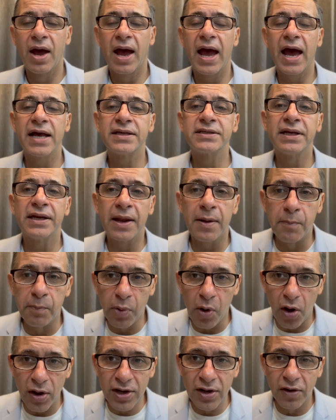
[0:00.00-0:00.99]
as an
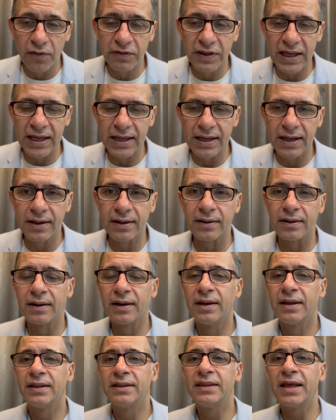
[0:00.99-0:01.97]
employee of the year,
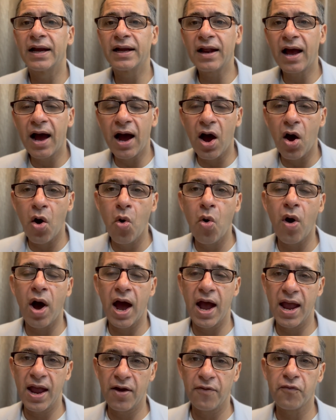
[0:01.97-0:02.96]
that how
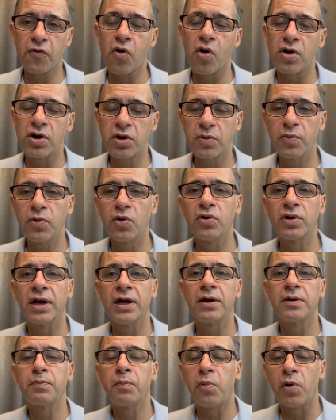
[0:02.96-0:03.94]
I have
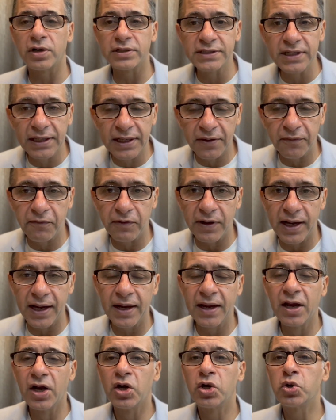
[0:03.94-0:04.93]
contributed positively
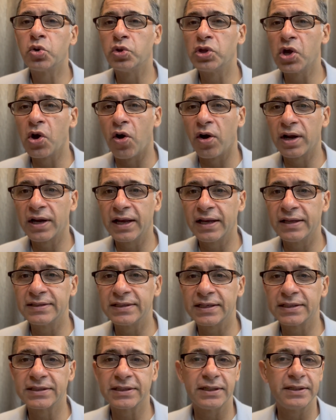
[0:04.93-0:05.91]
to the
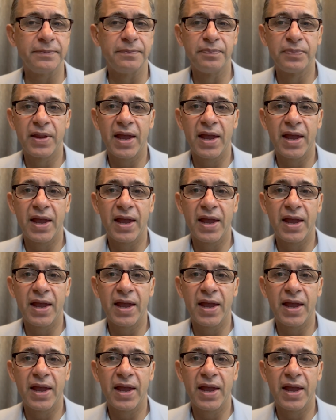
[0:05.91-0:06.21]
organization,